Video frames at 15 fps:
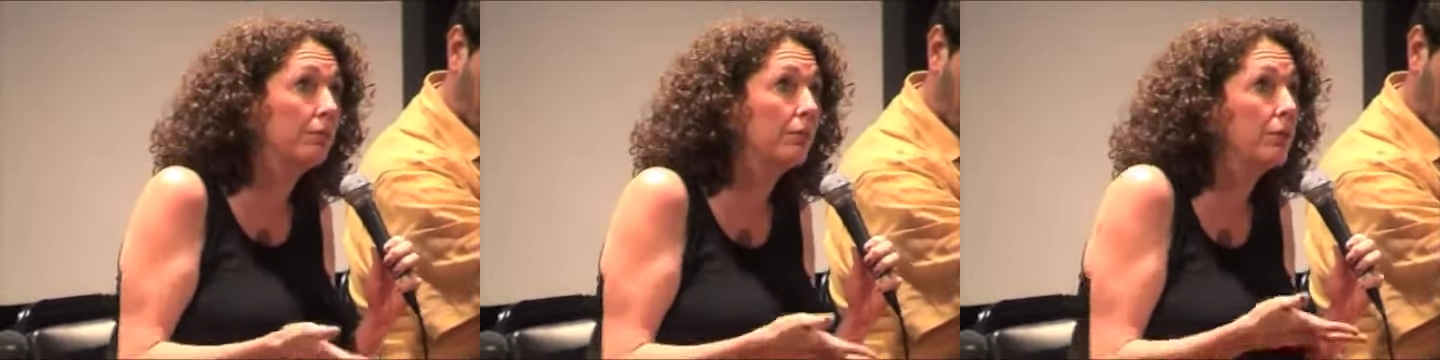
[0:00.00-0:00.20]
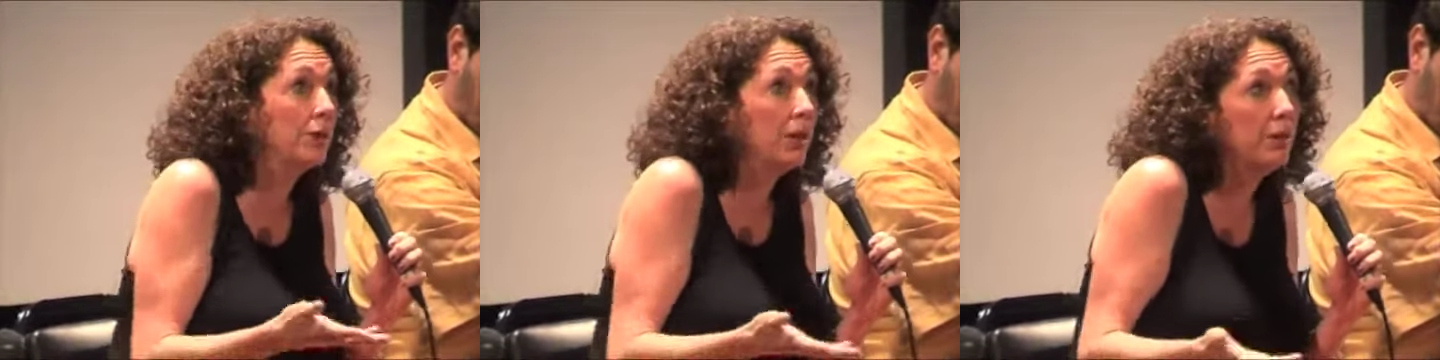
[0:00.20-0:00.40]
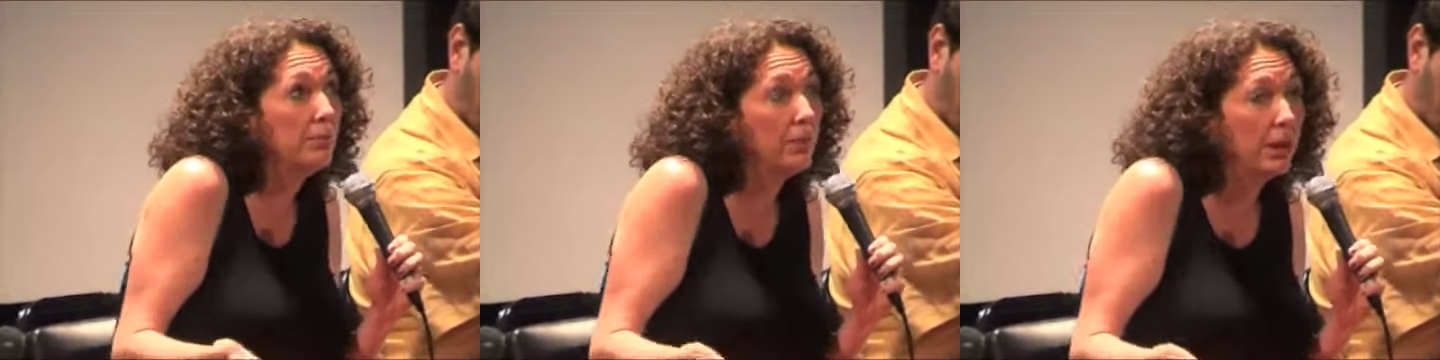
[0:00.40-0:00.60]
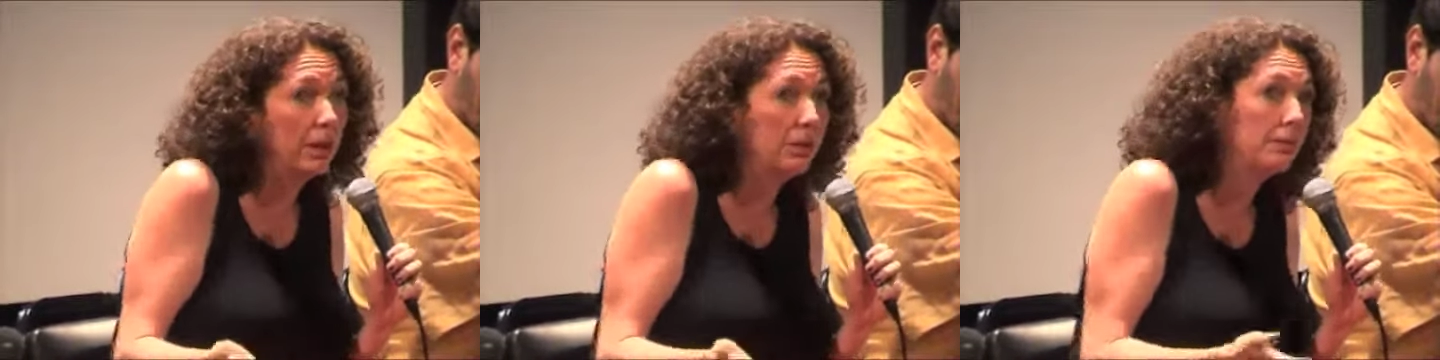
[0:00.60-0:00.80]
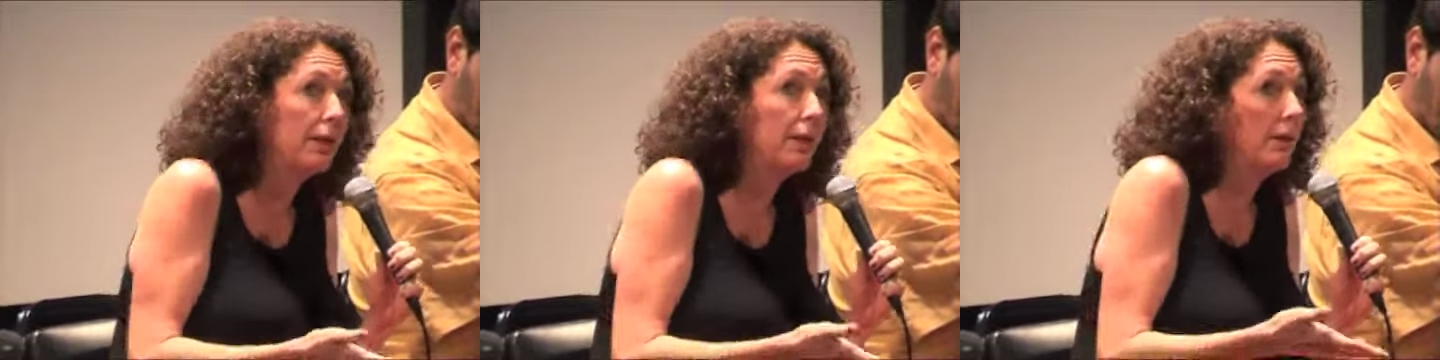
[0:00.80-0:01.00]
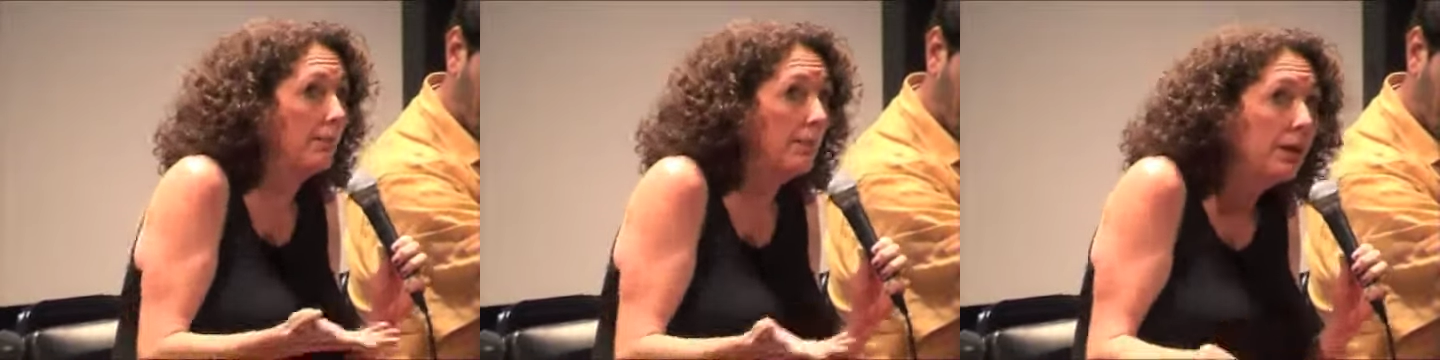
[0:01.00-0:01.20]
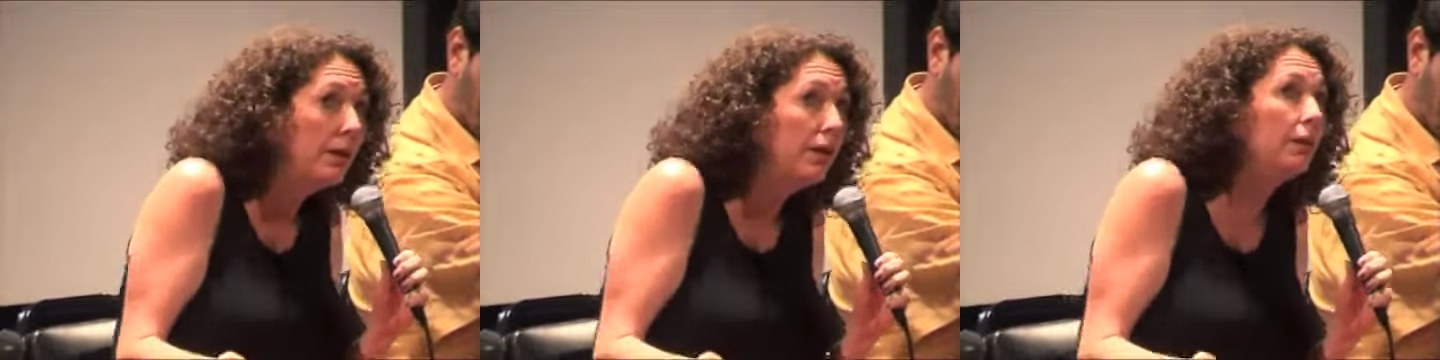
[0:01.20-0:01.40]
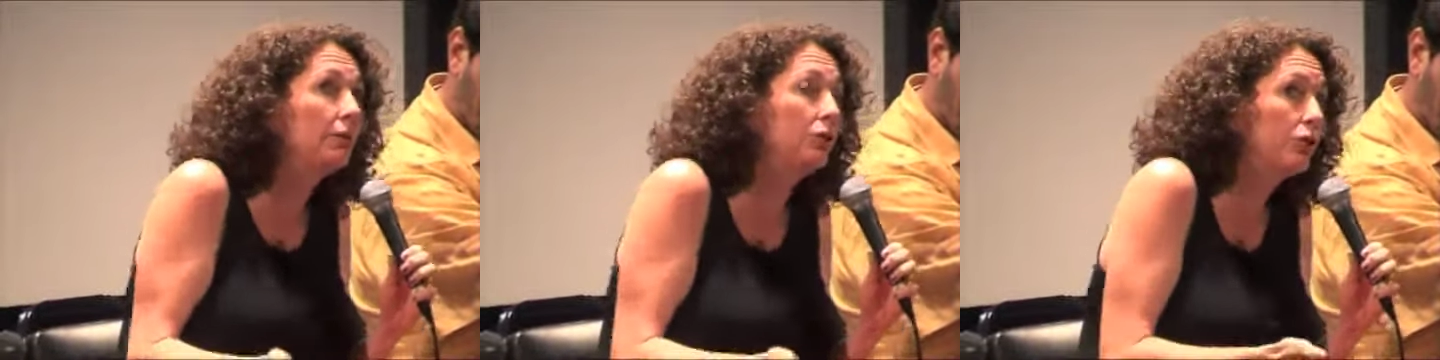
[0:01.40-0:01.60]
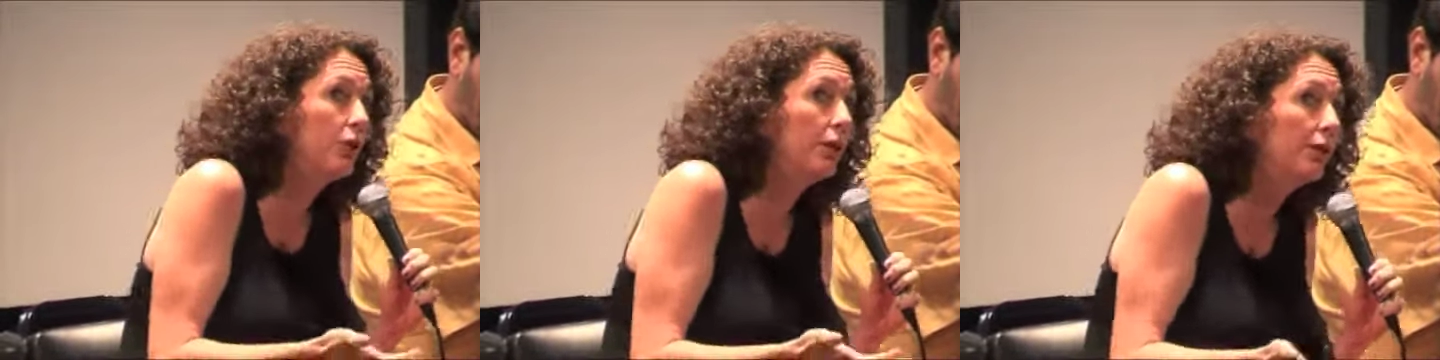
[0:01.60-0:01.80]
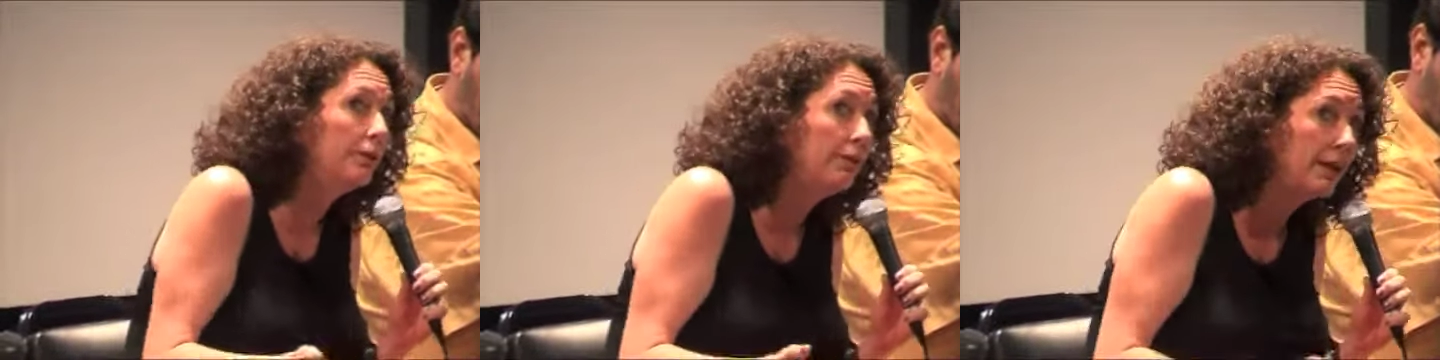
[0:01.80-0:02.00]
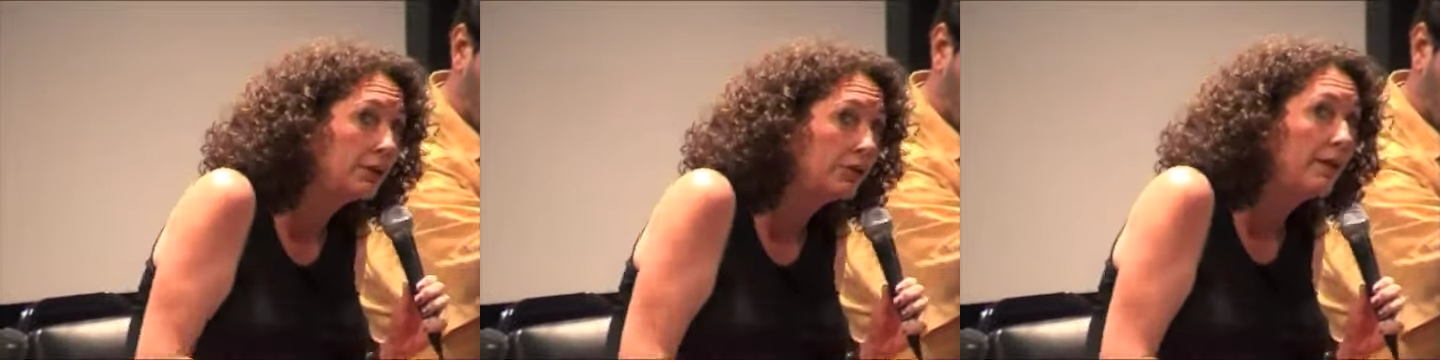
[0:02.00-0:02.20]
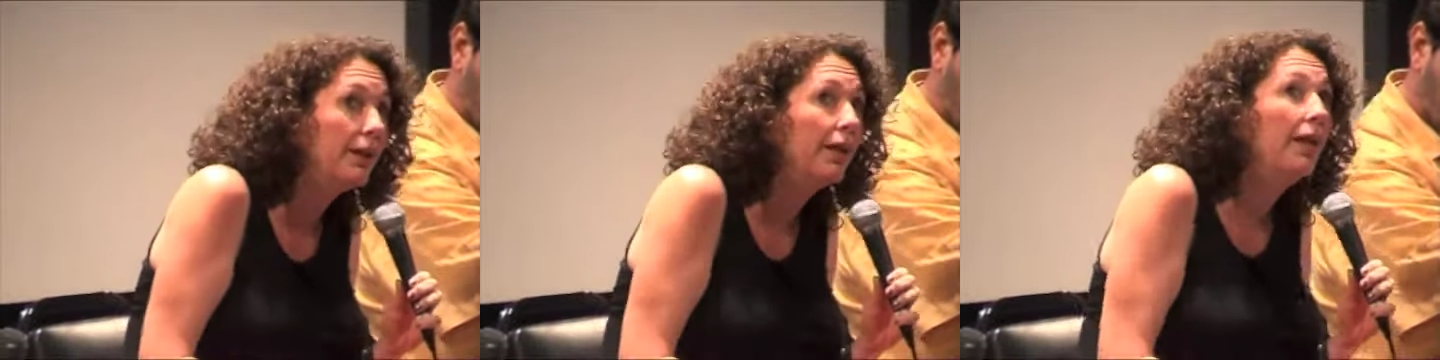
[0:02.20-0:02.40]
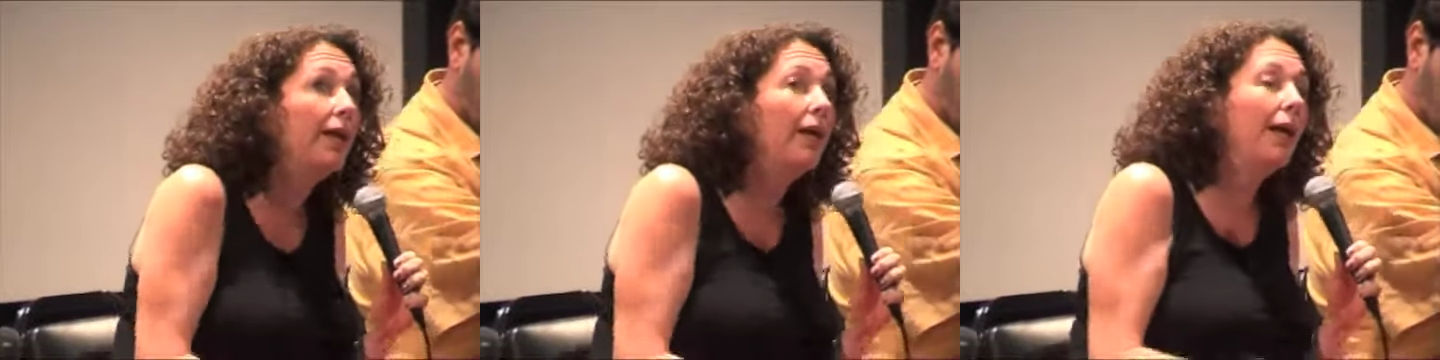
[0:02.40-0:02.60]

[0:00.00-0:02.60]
more time without getting paid. Sure, that's great.